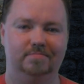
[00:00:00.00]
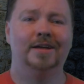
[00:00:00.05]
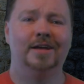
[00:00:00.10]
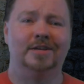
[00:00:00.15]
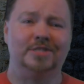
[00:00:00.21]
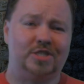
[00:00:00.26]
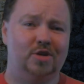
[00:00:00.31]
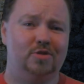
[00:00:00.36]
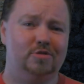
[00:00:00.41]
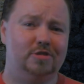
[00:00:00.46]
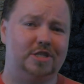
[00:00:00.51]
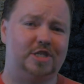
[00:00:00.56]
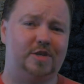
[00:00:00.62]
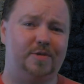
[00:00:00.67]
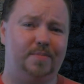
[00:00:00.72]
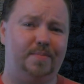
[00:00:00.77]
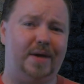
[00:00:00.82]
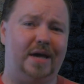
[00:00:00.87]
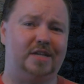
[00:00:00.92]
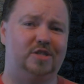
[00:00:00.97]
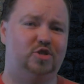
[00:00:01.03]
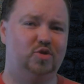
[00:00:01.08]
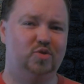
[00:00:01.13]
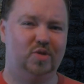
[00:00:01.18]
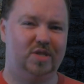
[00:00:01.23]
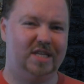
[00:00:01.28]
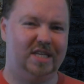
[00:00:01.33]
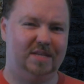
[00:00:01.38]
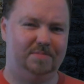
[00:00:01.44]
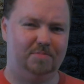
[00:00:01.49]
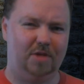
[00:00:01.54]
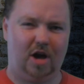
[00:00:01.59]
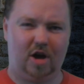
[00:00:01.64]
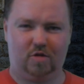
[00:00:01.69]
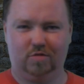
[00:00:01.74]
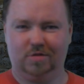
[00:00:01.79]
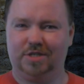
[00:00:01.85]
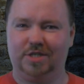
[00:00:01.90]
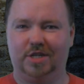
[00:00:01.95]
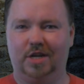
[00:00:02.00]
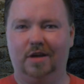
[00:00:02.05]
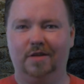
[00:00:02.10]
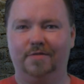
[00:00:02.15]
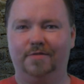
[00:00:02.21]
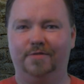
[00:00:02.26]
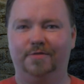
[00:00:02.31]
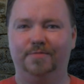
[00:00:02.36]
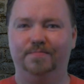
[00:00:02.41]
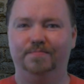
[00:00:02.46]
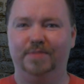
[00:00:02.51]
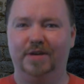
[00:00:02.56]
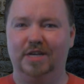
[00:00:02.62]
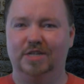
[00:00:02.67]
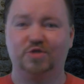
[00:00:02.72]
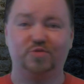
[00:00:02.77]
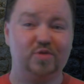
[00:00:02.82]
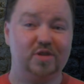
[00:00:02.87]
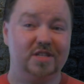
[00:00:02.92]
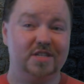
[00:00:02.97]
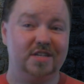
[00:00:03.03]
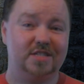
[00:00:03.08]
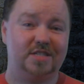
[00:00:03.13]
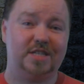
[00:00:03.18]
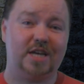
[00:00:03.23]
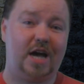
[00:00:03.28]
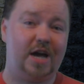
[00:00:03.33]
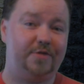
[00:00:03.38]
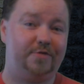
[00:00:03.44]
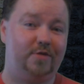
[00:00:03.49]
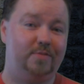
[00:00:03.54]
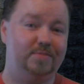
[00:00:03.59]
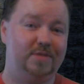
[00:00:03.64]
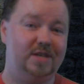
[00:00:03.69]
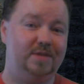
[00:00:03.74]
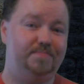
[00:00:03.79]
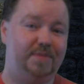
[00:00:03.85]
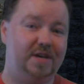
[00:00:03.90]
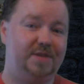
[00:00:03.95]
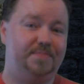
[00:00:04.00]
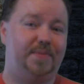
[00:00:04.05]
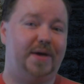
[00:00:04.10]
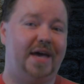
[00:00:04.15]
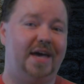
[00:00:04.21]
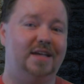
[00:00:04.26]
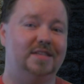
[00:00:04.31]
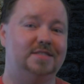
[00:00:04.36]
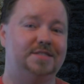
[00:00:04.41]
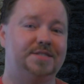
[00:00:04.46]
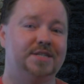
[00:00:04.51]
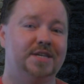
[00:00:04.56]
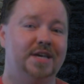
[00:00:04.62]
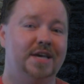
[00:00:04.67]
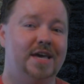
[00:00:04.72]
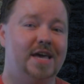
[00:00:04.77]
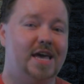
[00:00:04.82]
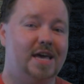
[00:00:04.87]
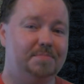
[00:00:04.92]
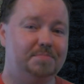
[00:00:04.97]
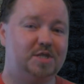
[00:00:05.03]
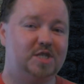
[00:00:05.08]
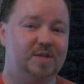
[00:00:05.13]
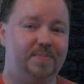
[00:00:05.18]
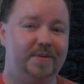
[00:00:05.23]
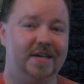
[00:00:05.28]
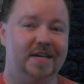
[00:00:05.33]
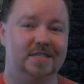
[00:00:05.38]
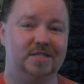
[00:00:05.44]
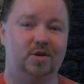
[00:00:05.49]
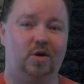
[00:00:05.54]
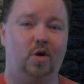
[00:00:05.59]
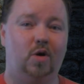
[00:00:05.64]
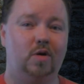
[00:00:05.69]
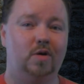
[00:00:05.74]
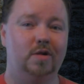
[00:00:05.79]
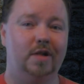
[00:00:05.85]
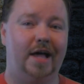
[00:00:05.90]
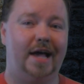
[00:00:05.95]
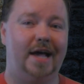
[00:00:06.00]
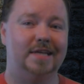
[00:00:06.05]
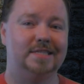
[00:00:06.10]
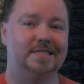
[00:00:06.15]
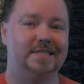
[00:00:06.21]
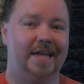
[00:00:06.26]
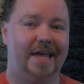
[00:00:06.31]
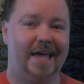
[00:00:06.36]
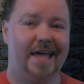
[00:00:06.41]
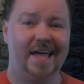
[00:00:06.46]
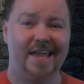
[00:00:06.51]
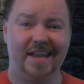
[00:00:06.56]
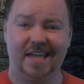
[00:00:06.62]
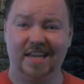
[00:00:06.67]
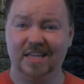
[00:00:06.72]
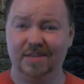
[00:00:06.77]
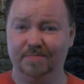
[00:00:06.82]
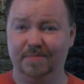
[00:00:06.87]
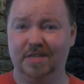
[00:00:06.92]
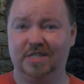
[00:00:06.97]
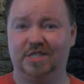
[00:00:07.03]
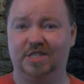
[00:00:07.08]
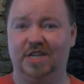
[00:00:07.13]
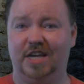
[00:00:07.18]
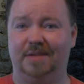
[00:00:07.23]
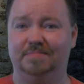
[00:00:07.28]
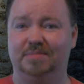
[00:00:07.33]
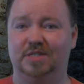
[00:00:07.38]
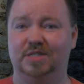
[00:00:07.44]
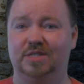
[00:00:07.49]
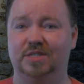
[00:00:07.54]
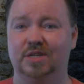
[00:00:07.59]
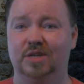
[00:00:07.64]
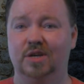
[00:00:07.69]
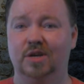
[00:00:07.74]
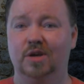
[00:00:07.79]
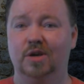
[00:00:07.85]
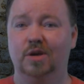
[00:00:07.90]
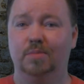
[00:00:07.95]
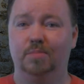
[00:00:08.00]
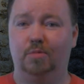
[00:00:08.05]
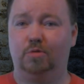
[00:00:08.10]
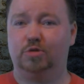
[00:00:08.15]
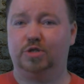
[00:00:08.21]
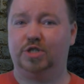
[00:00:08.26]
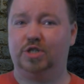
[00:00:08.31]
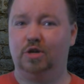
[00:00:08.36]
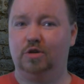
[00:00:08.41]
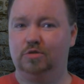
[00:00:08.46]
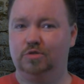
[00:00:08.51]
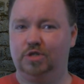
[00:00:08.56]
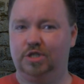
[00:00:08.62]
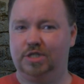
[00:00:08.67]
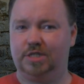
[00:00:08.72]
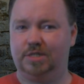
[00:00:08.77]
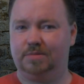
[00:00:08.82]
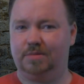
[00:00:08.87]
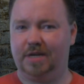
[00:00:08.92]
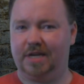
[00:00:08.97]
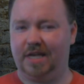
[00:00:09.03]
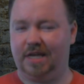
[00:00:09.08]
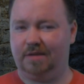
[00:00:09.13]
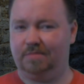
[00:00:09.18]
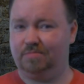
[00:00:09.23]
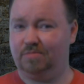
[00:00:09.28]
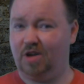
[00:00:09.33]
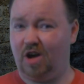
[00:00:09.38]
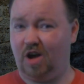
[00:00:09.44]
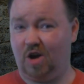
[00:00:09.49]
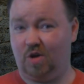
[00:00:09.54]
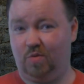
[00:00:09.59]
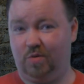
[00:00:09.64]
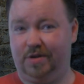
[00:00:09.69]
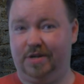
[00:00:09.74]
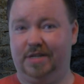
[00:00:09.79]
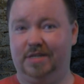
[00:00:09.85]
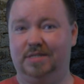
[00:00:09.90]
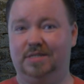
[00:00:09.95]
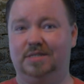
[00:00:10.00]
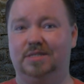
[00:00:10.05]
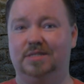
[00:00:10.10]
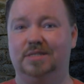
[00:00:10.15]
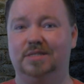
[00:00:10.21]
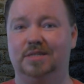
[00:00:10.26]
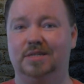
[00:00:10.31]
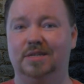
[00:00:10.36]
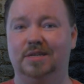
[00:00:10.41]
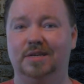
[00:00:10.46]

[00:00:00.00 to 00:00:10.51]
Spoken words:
So let's get back to the awkward stuff, because really, aside from the big bads, MCP as a whole hasn't had any missteps. More so just, again, awkwardness.